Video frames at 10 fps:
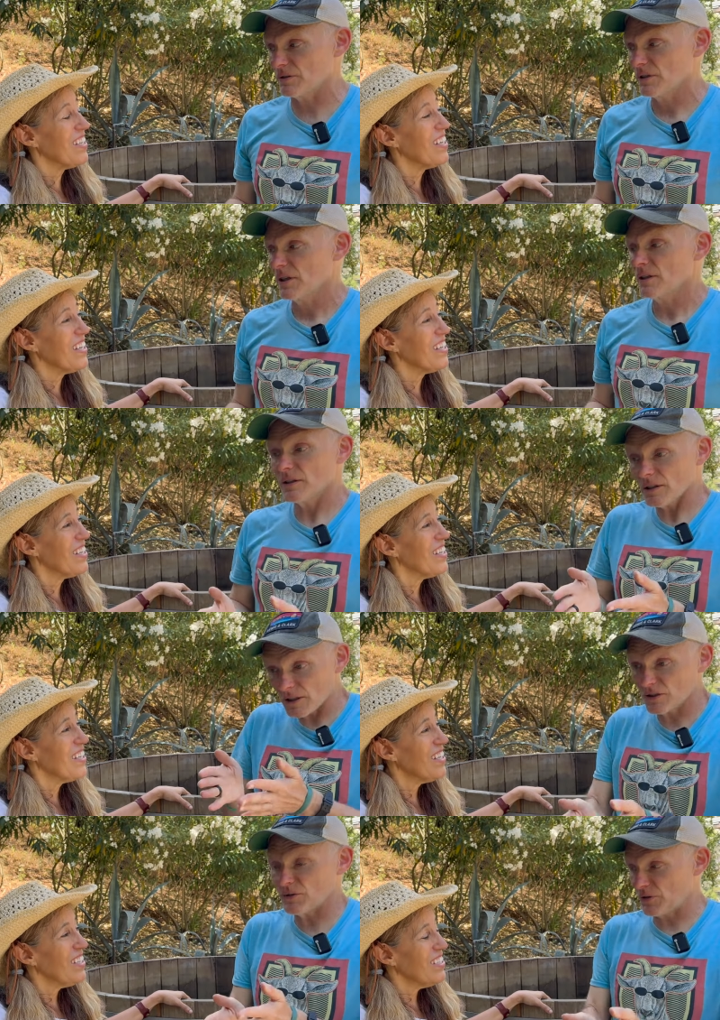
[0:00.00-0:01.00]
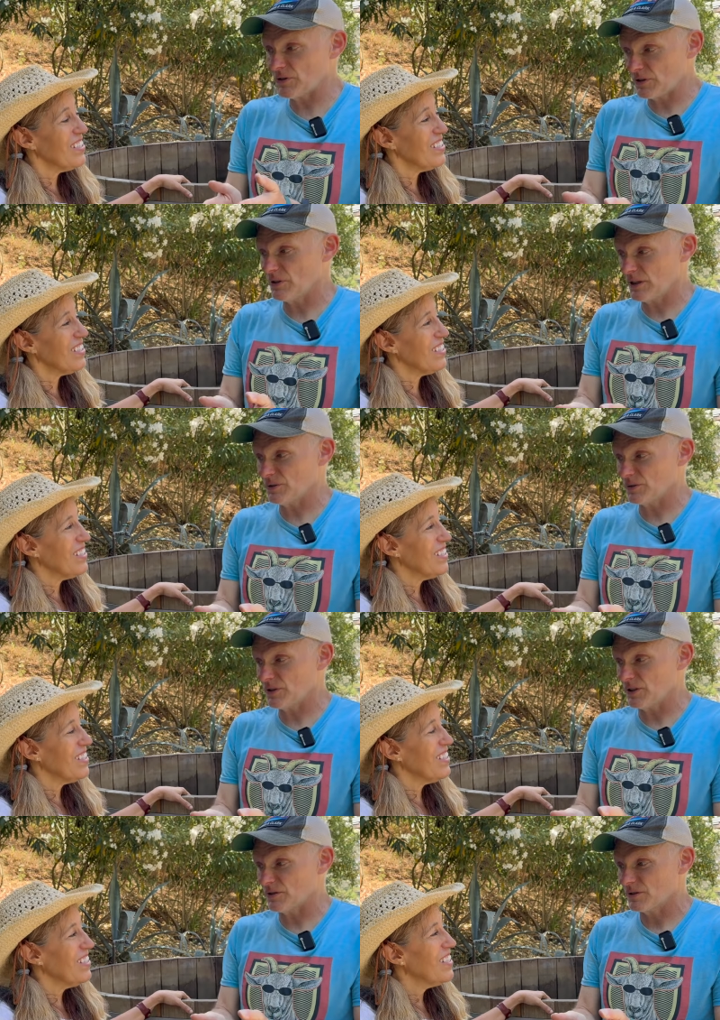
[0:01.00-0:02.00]
Speaker 1: yeah, yeah. is a physiological
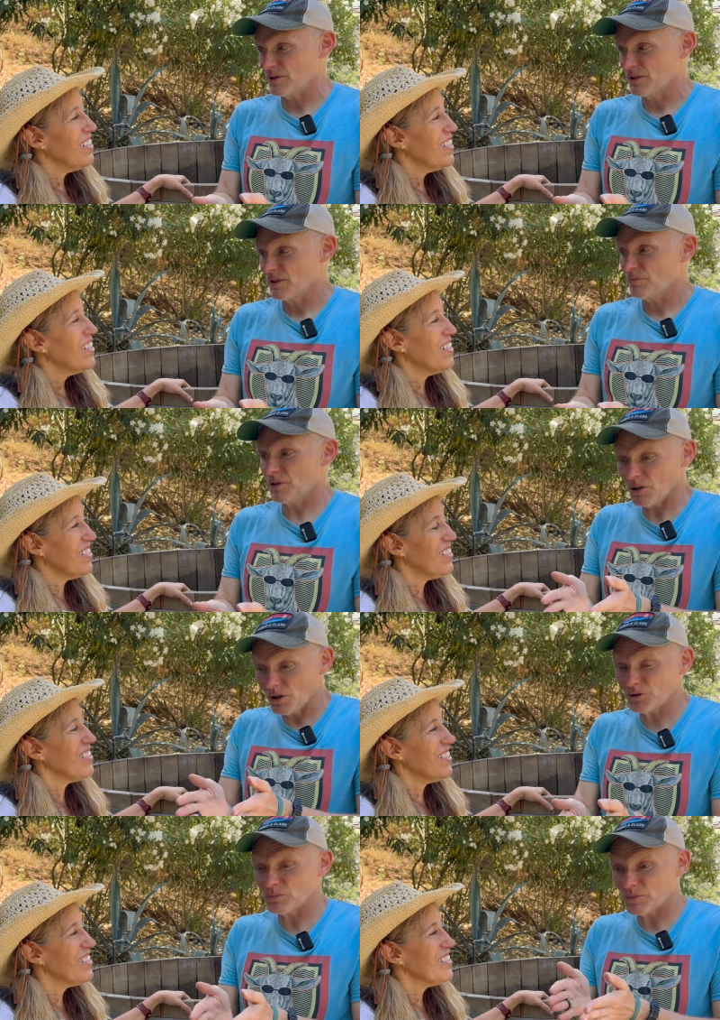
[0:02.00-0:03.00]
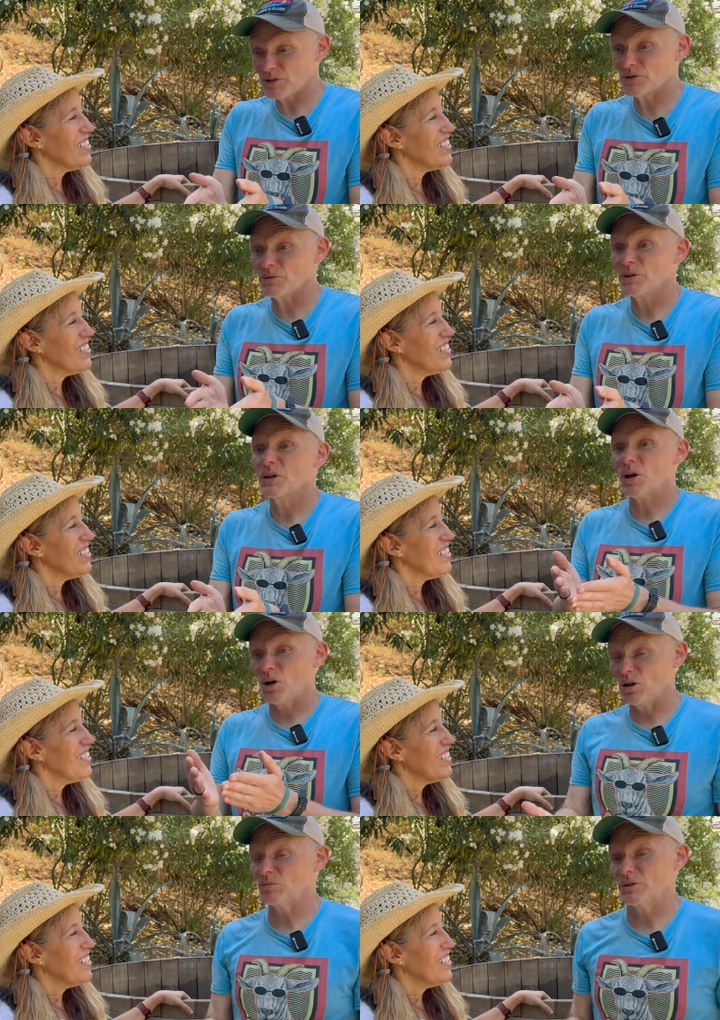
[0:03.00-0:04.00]
change, but uh-huh. it also makes you
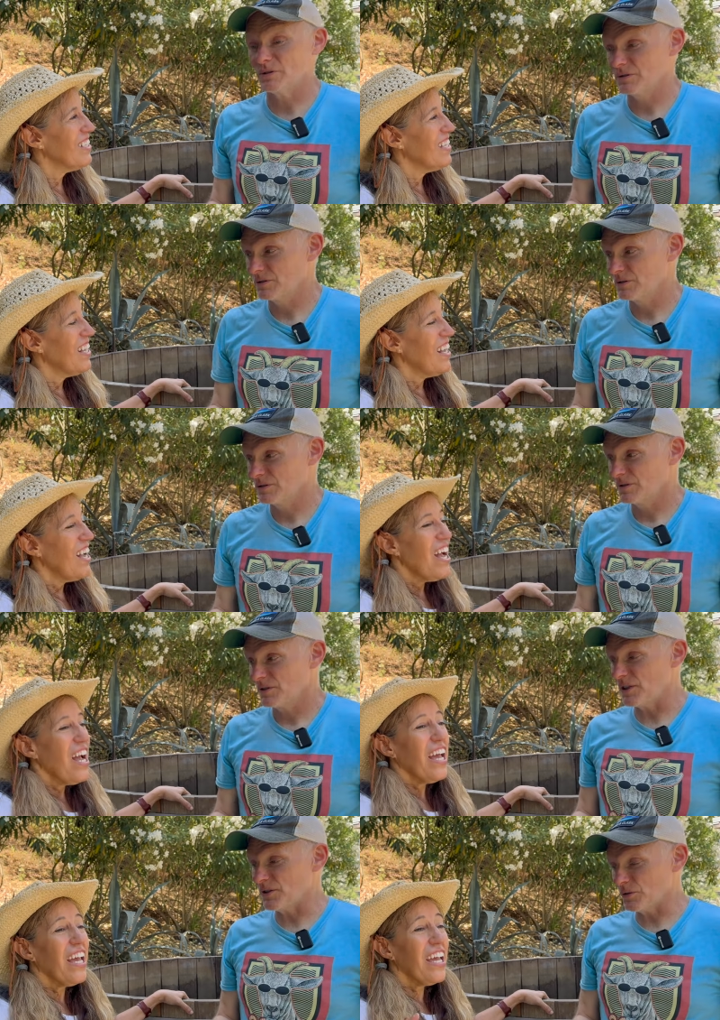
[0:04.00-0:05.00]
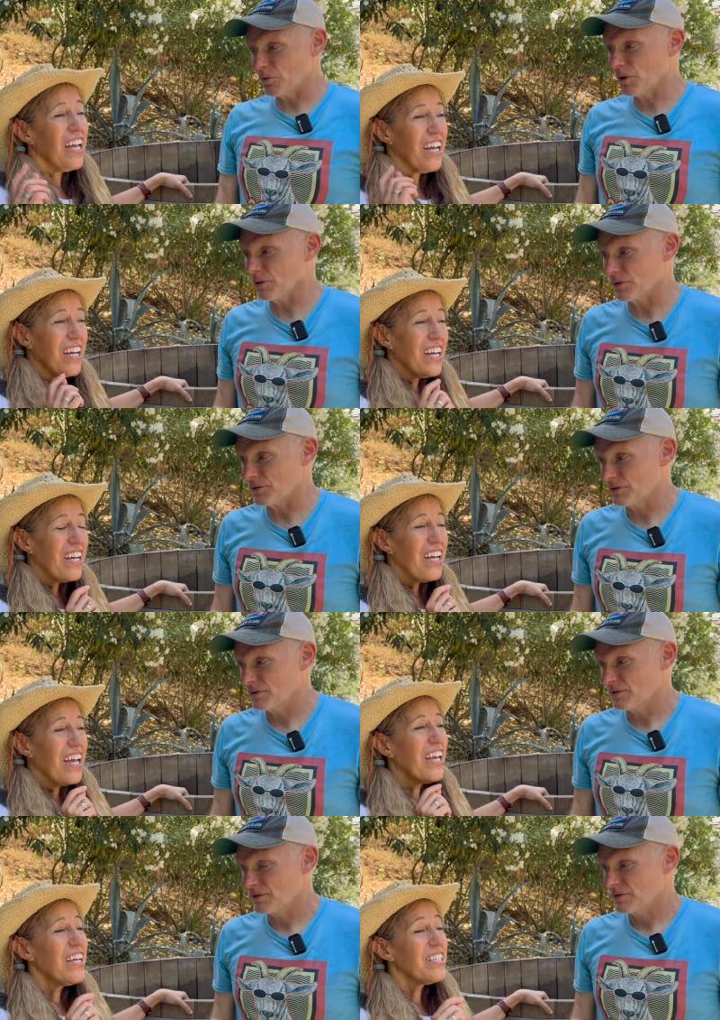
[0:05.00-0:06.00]
calmer in the world.
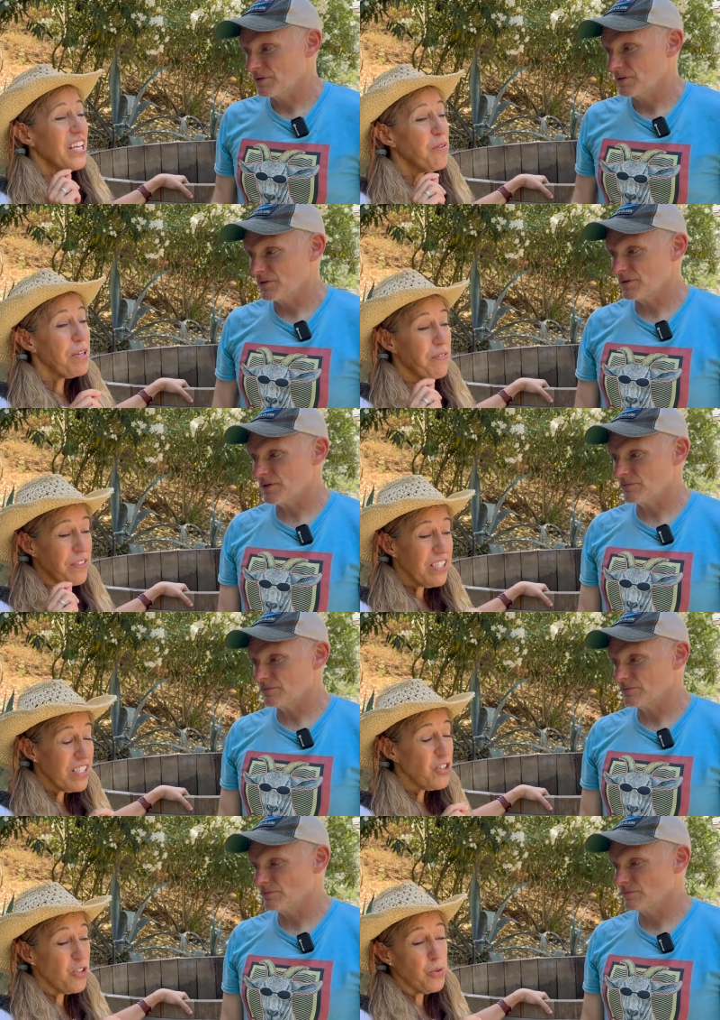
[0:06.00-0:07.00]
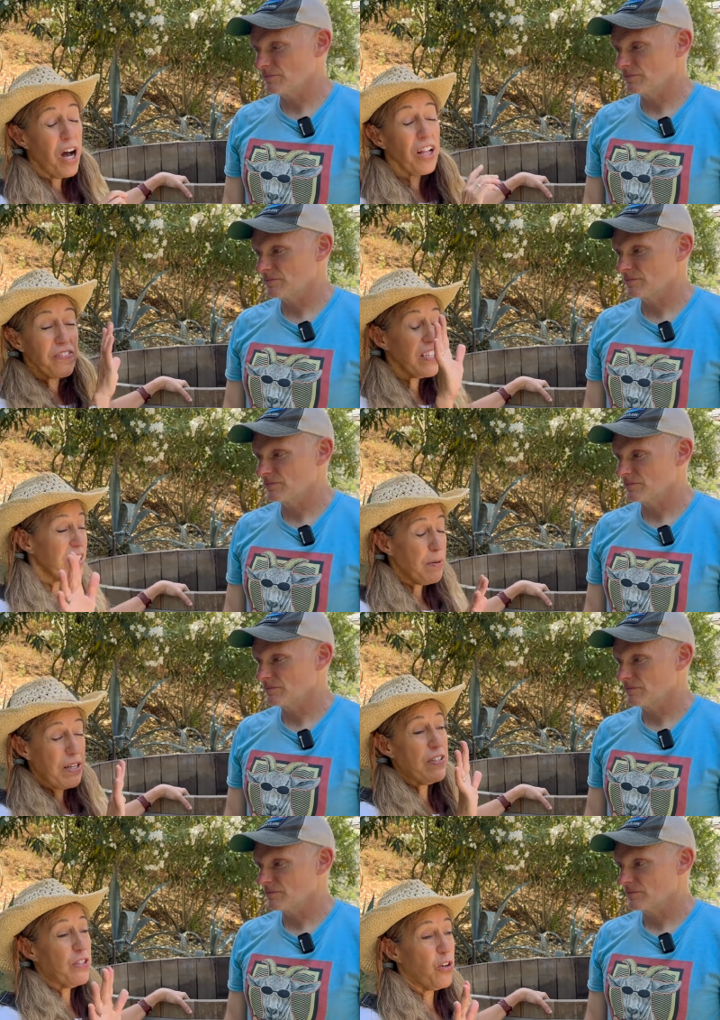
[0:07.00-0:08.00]
Speaker 2: And tell me if this is true. All of these
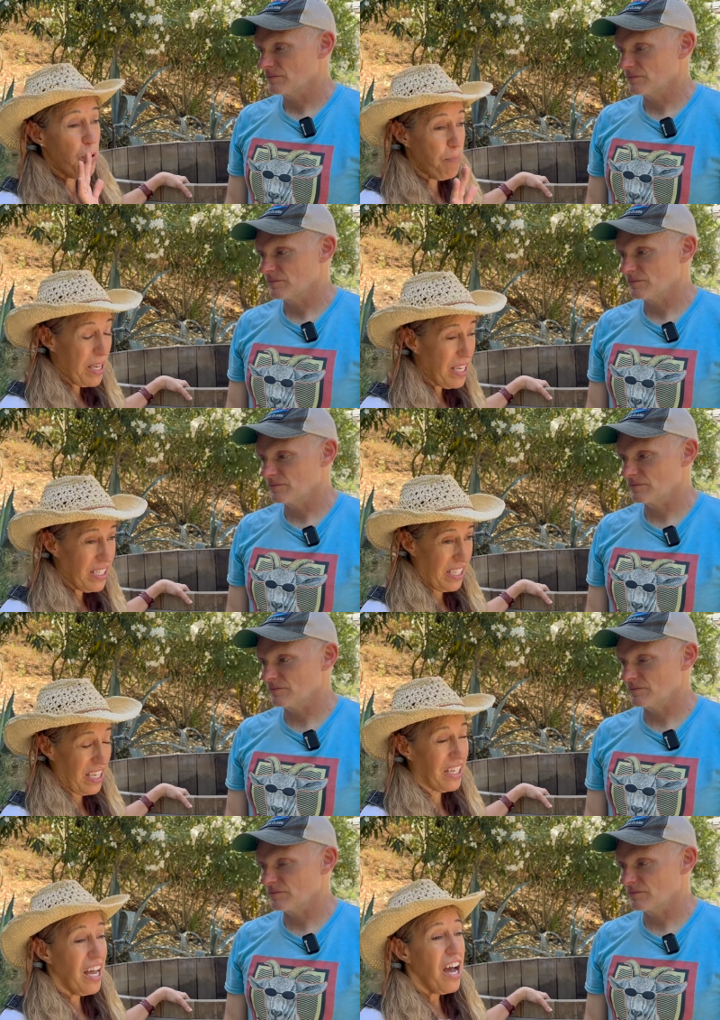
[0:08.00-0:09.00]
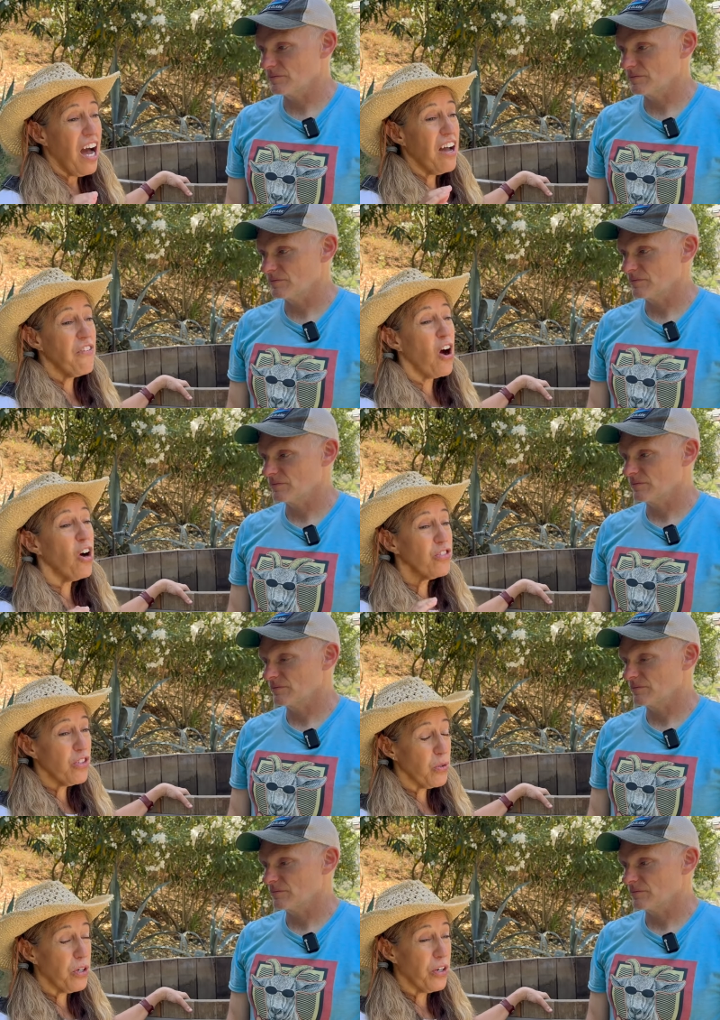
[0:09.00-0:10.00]
benefits are amazing. I've also
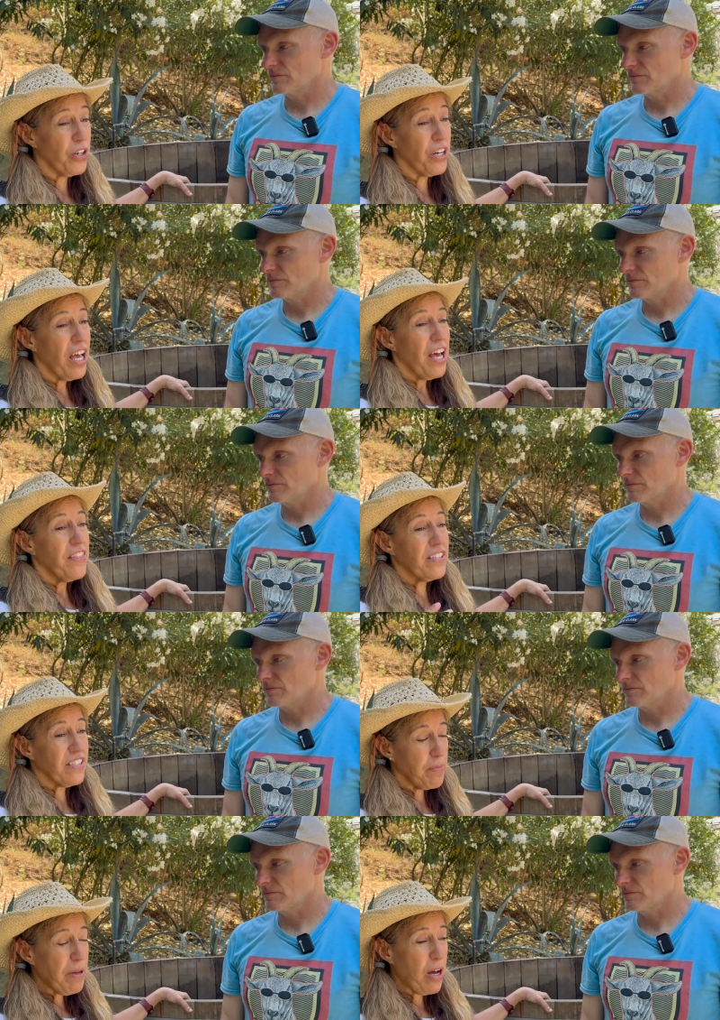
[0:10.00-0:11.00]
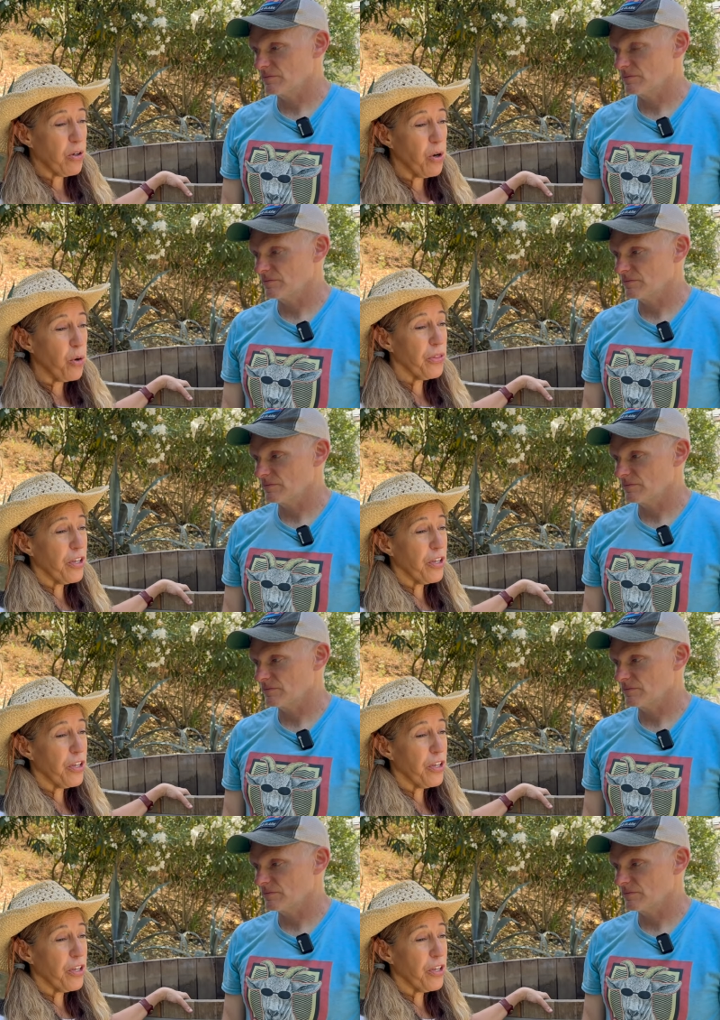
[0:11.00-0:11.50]
heard that somehow cold